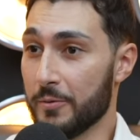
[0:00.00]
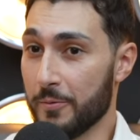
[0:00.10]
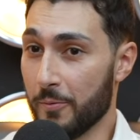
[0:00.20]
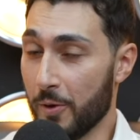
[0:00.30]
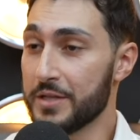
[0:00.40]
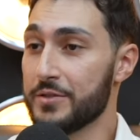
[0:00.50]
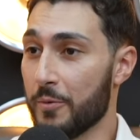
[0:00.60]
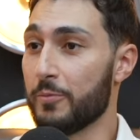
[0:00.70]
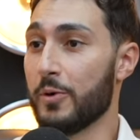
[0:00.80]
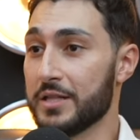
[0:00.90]
was
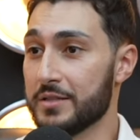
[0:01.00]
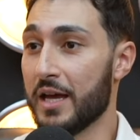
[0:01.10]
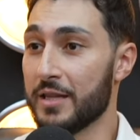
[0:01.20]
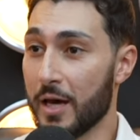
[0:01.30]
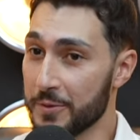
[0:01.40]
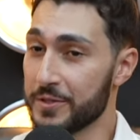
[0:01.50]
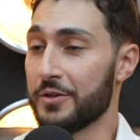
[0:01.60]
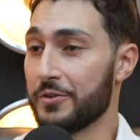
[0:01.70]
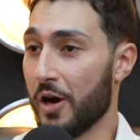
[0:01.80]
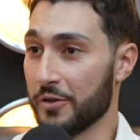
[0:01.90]
oppressed and that was
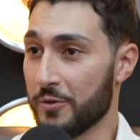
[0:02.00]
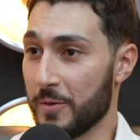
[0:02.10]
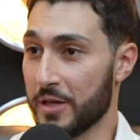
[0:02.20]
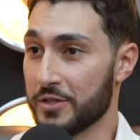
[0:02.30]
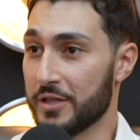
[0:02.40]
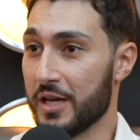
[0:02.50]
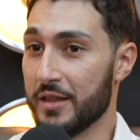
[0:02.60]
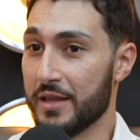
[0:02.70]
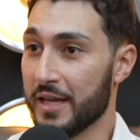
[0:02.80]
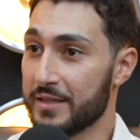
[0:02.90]
under occupation and
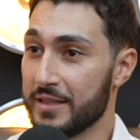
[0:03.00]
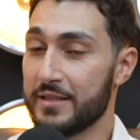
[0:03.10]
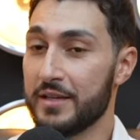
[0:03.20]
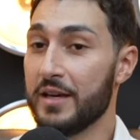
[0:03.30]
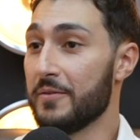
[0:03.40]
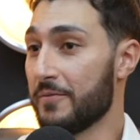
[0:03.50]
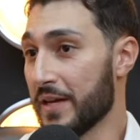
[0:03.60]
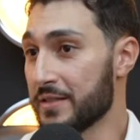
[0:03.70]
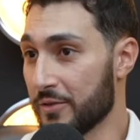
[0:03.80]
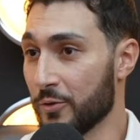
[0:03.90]
that did
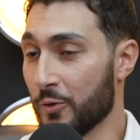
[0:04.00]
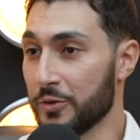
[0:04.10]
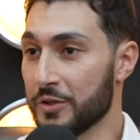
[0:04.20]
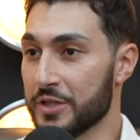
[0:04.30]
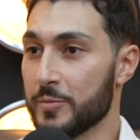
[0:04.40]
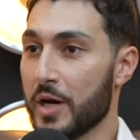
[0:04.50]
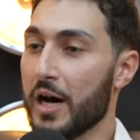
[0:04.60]
face colonialism,